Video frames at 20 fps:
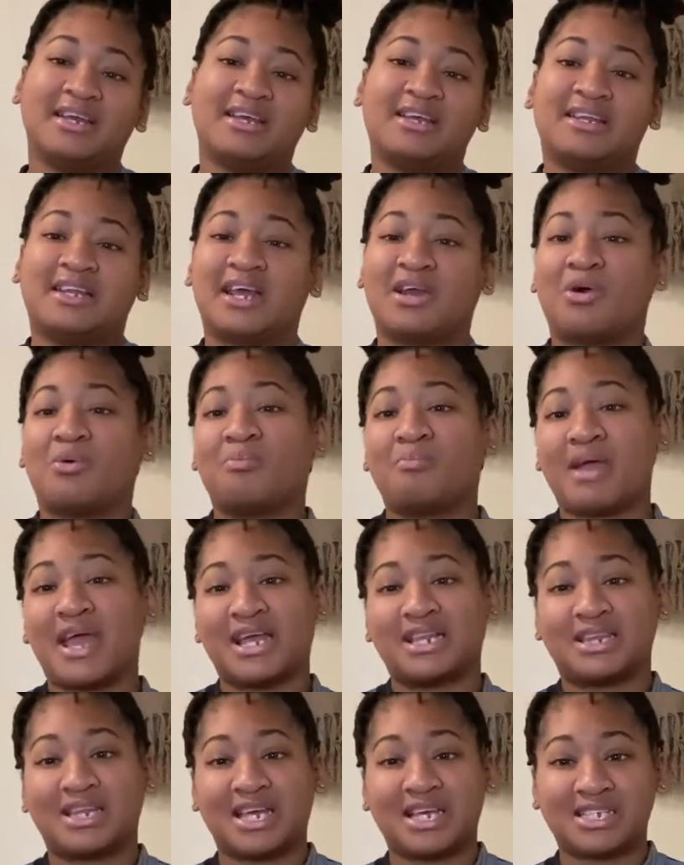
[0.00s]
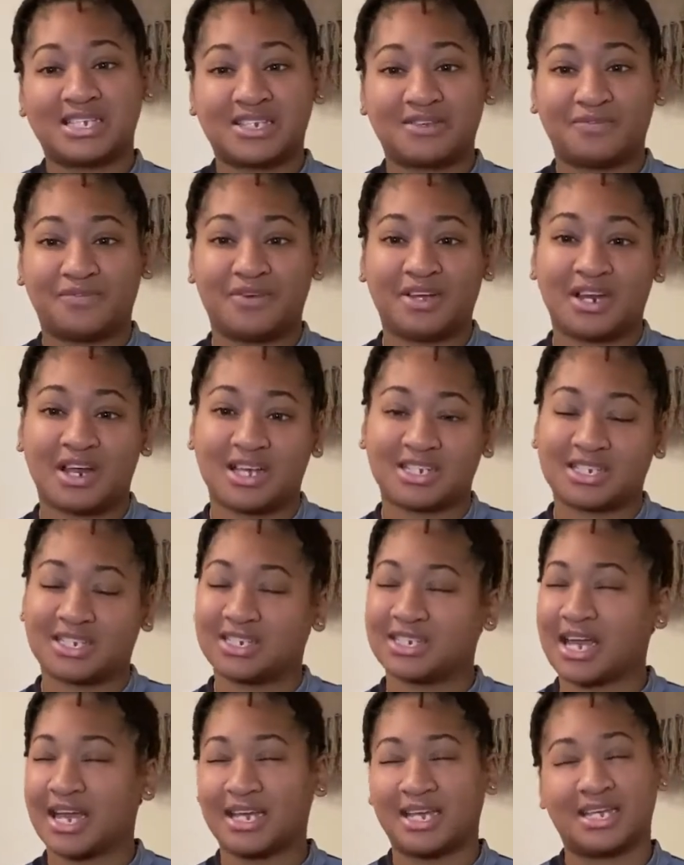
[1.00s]
they don't make things to fit us,
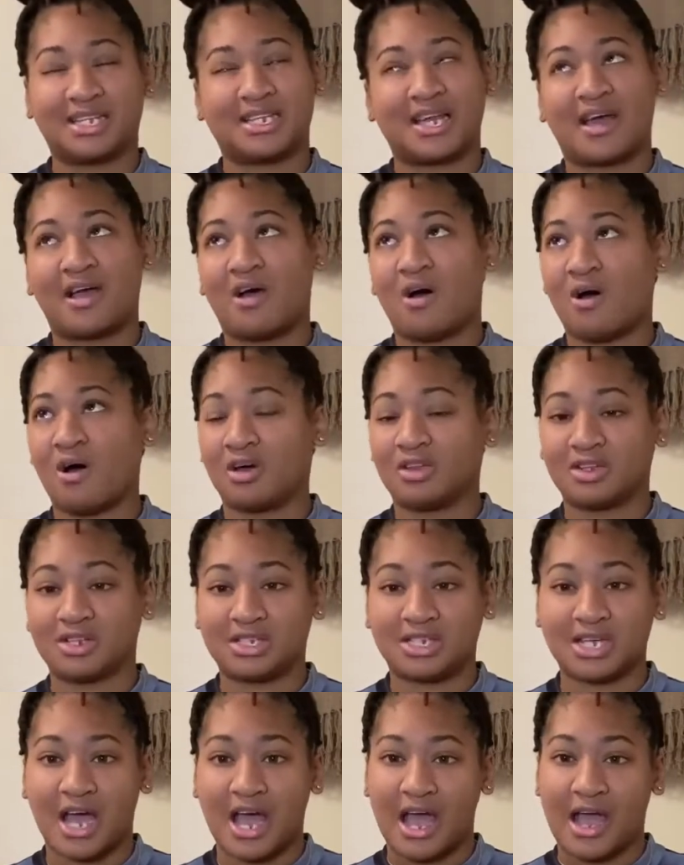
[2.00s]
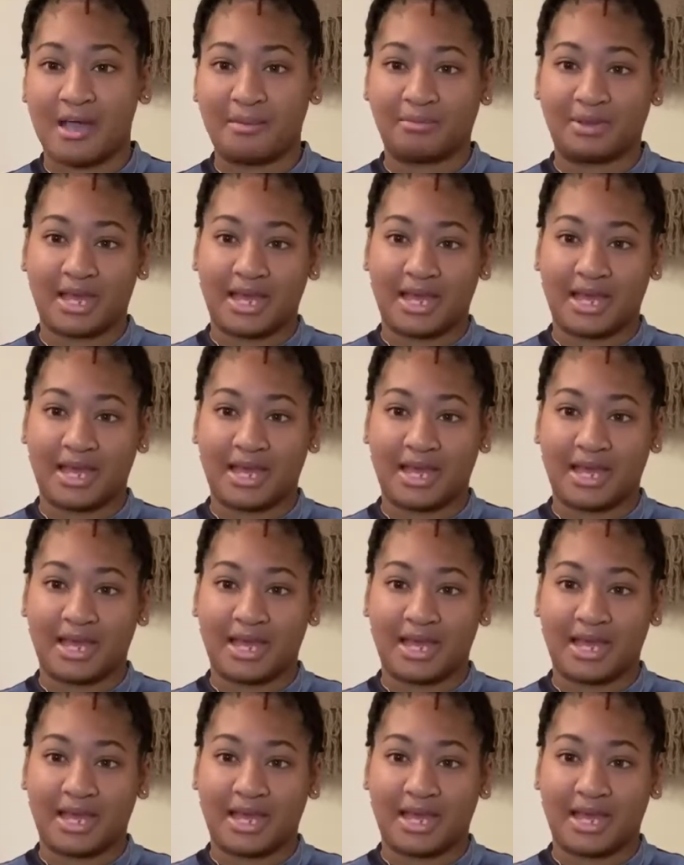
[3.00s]
because I get that all the time.